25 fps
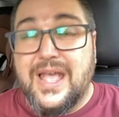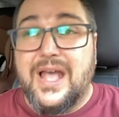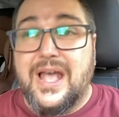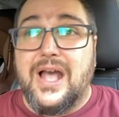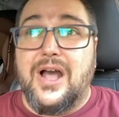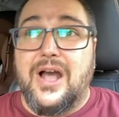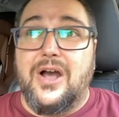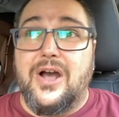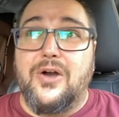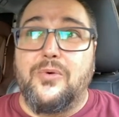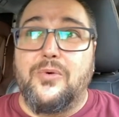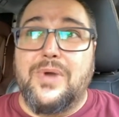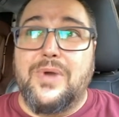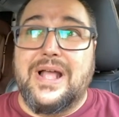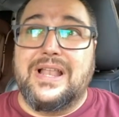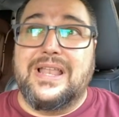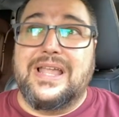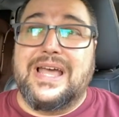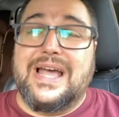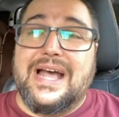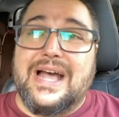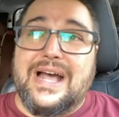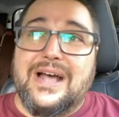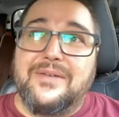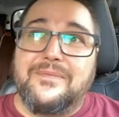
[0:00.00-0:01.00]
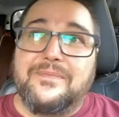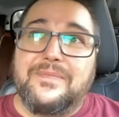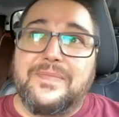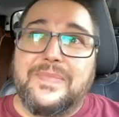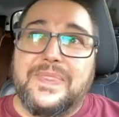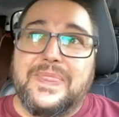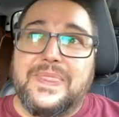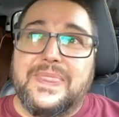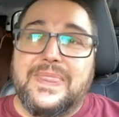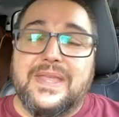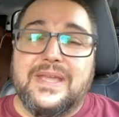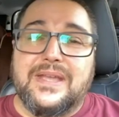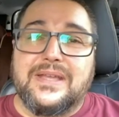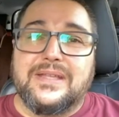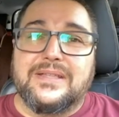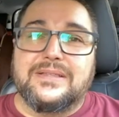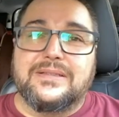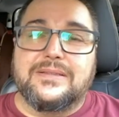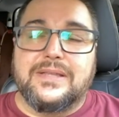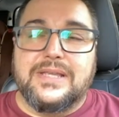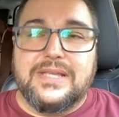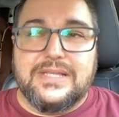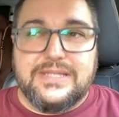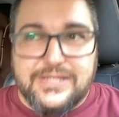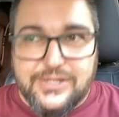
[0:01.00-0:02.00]
Oh, well,
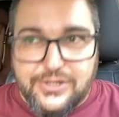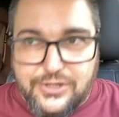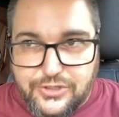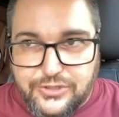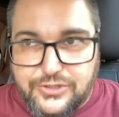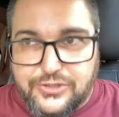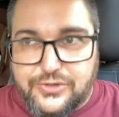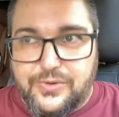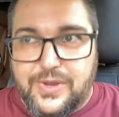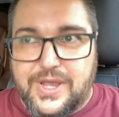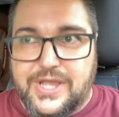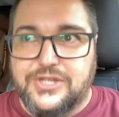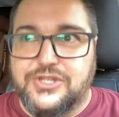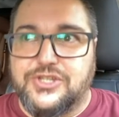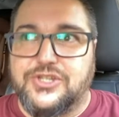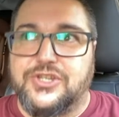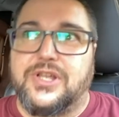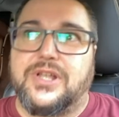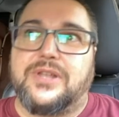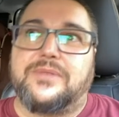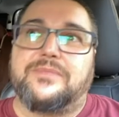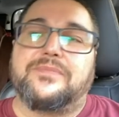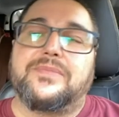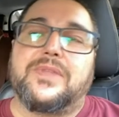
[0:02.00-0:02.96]
it's a good question.